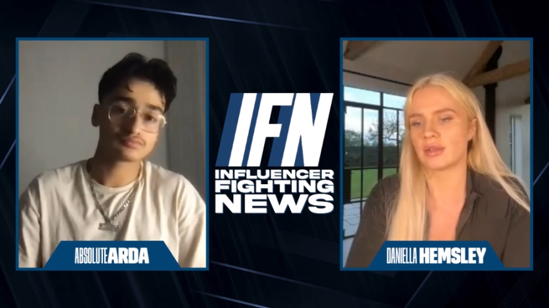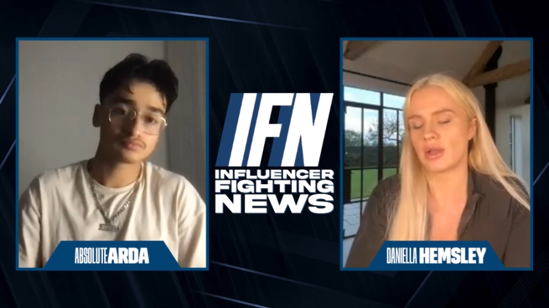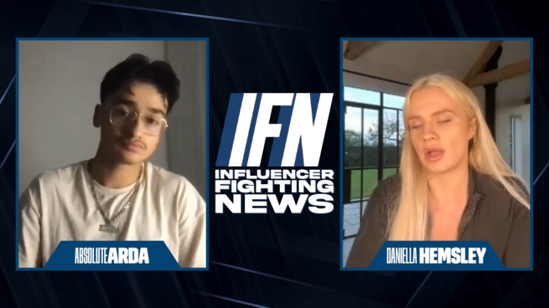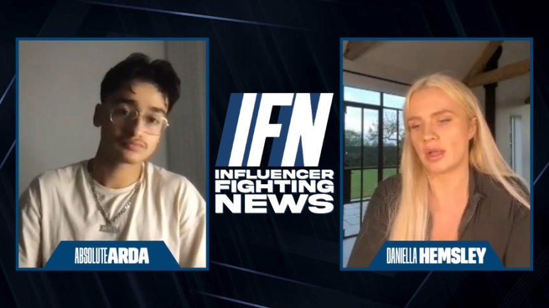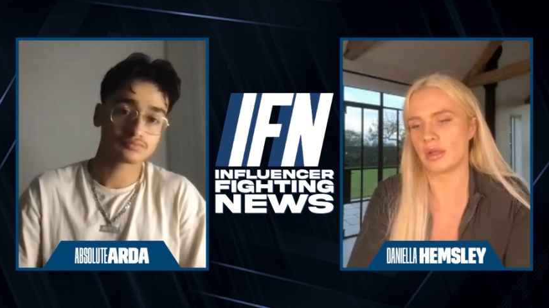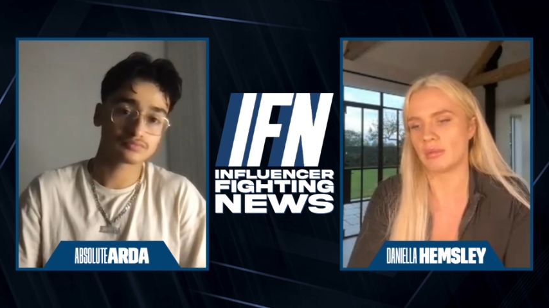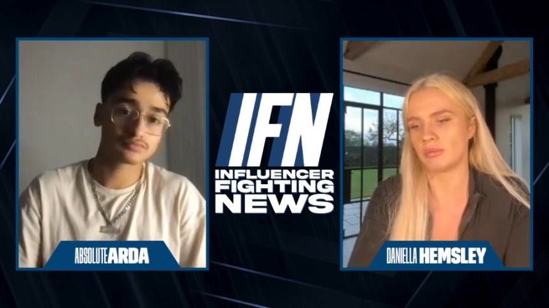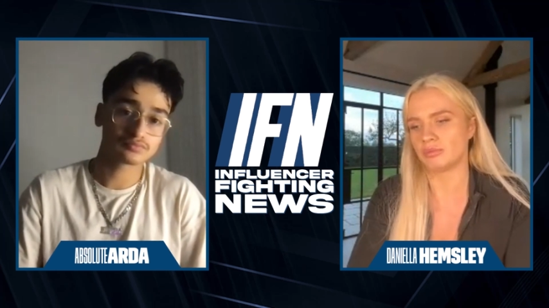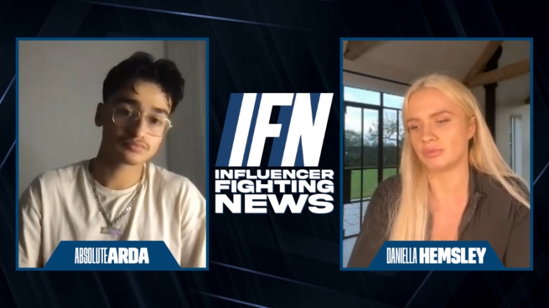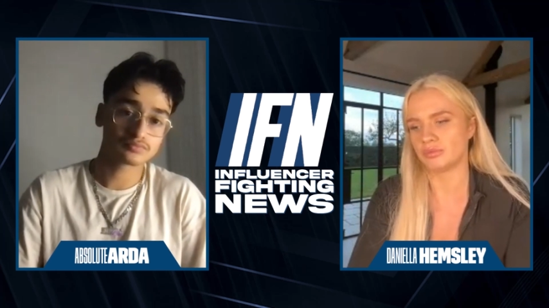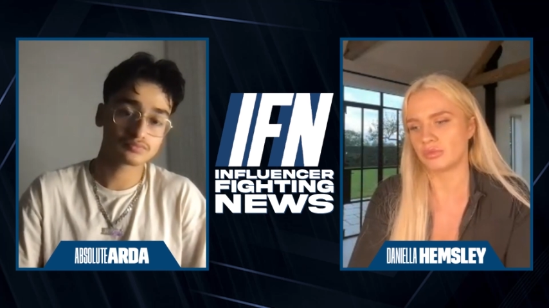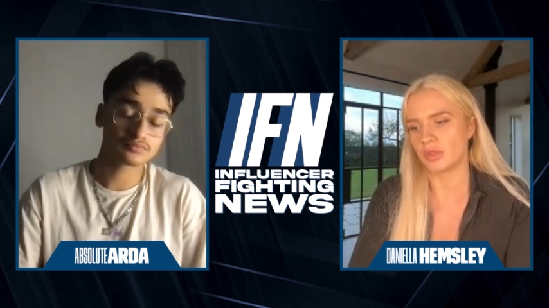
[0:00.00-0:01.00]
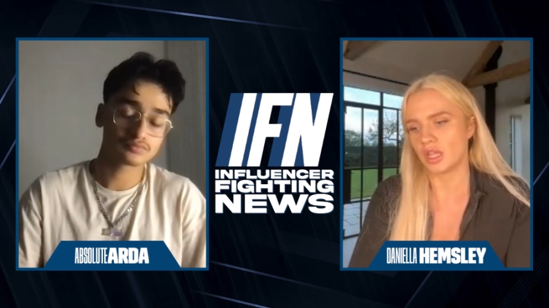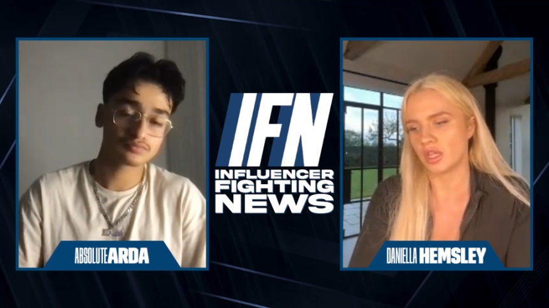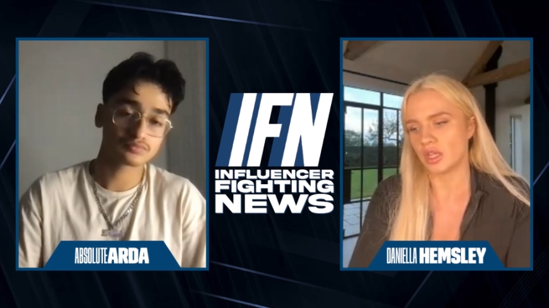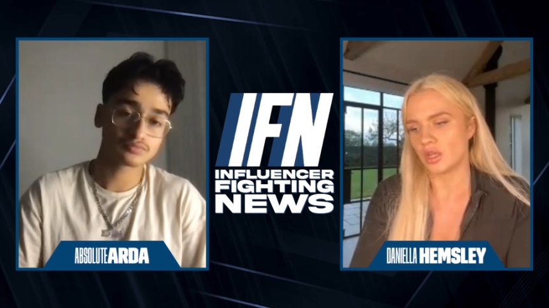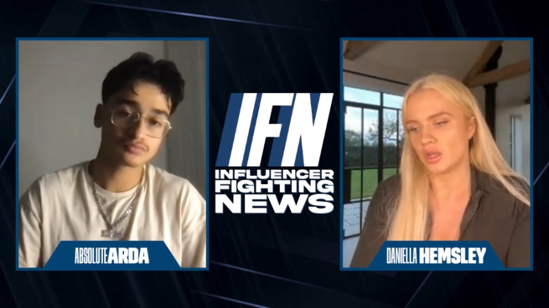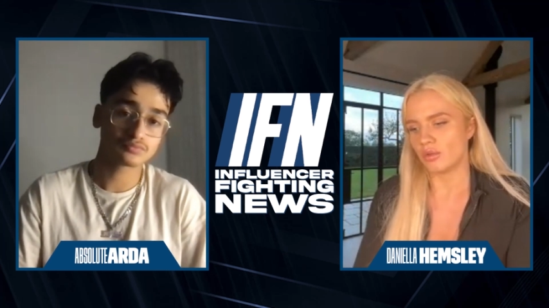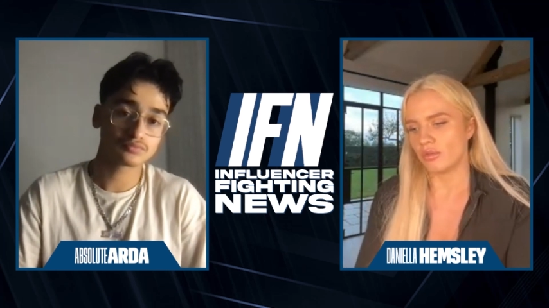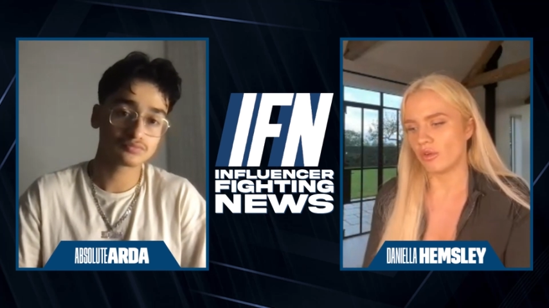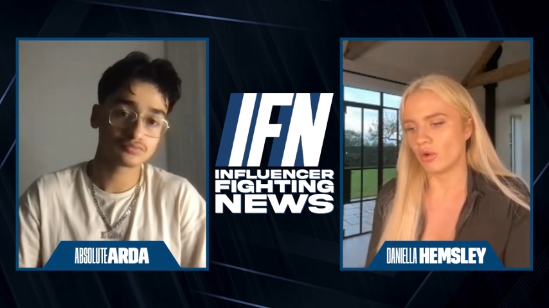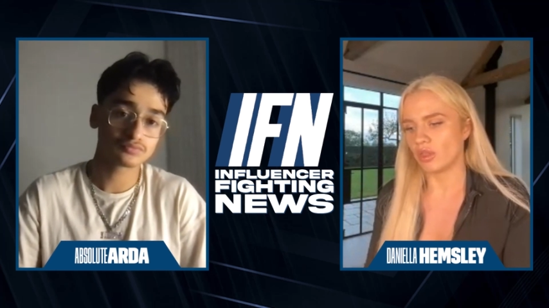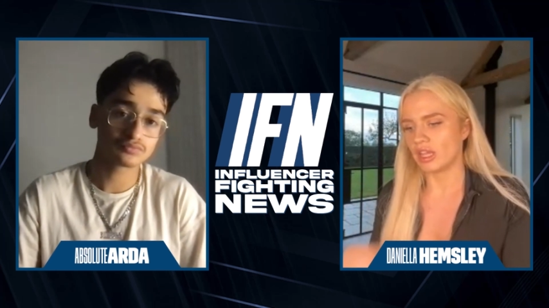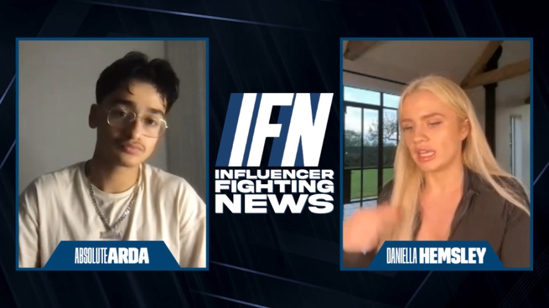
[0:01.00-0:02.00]
Speaker 1: Um,
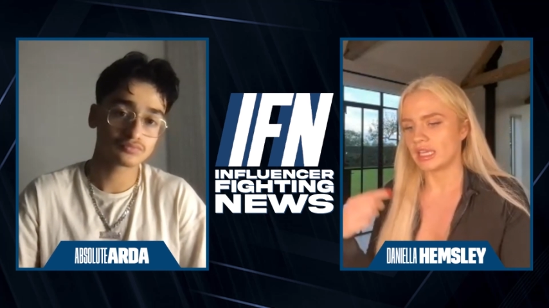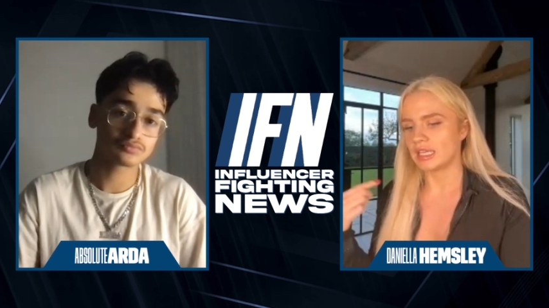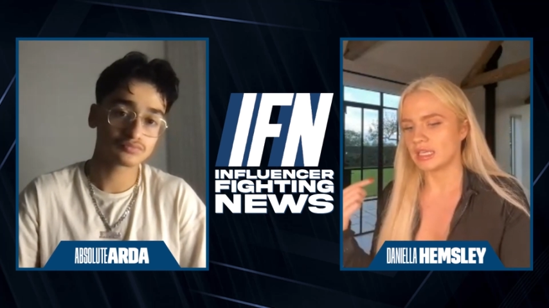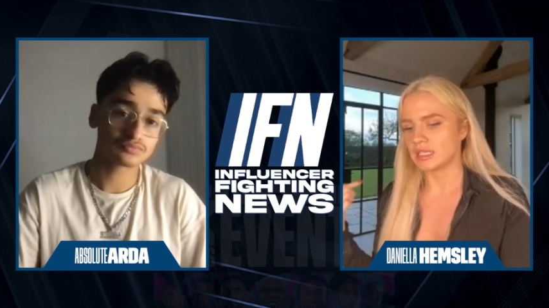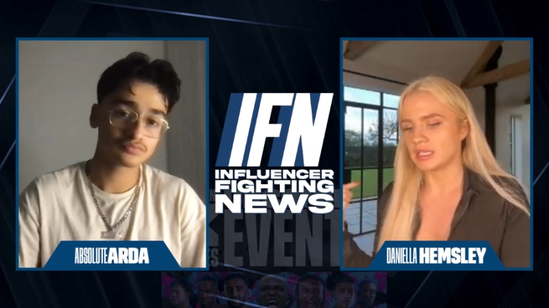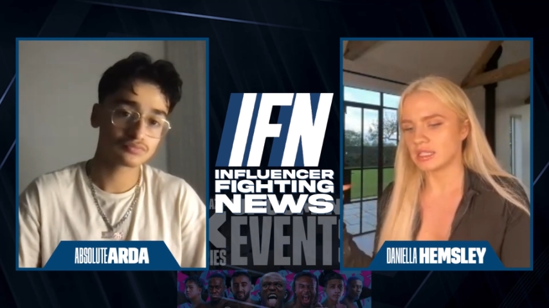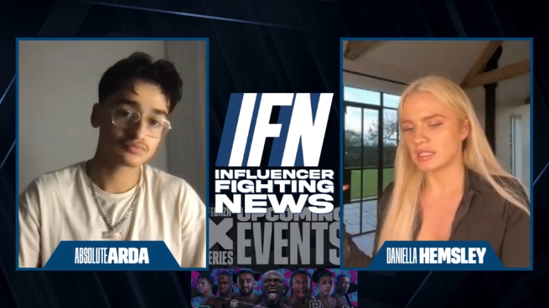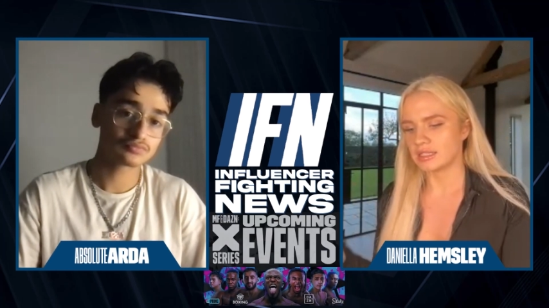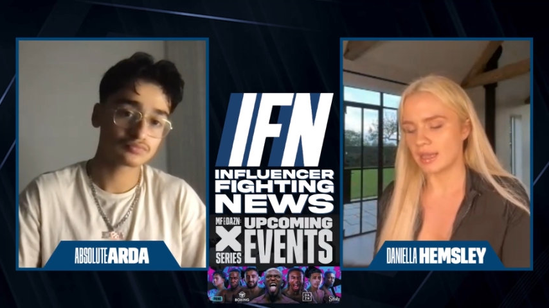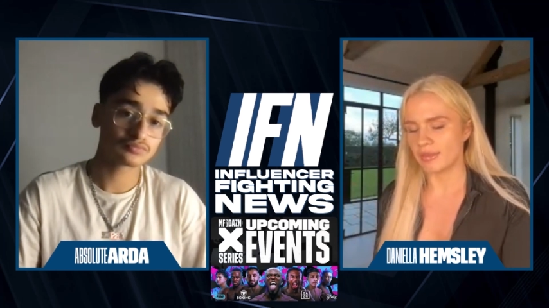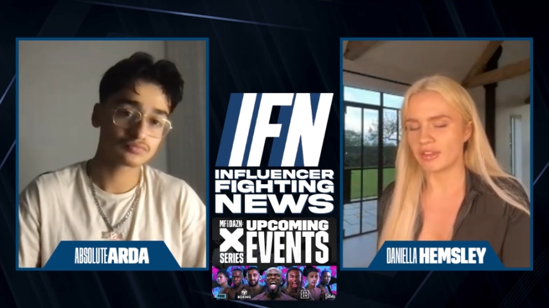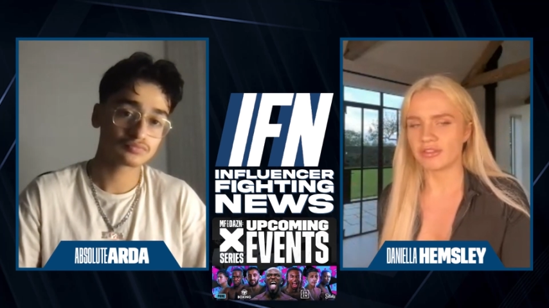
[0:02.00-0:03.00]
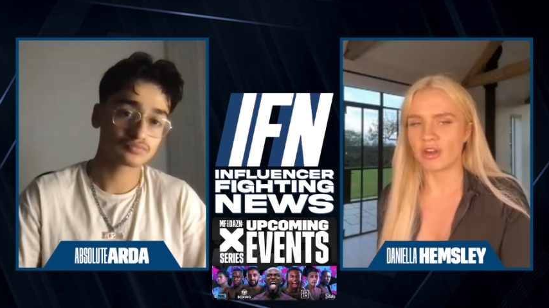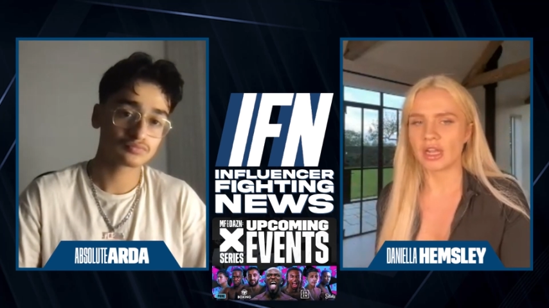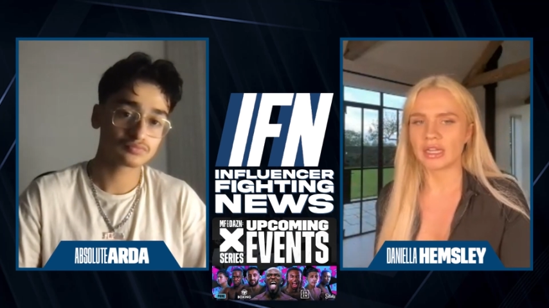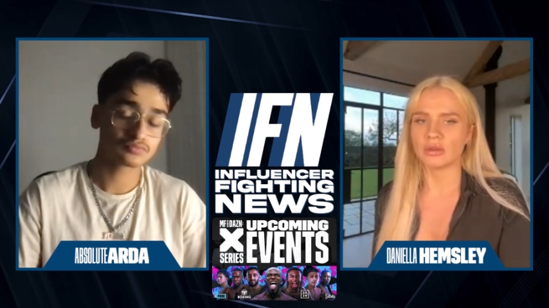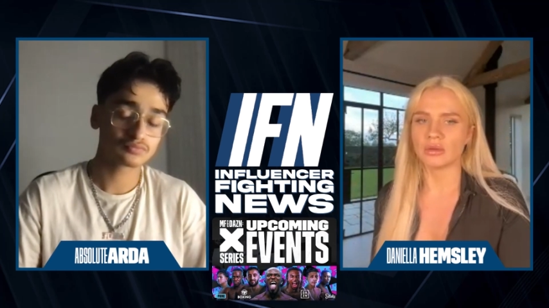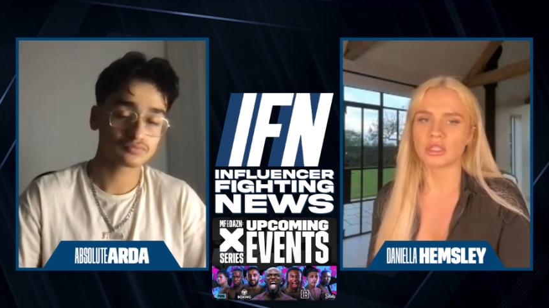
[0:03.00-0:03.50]
for the semi final.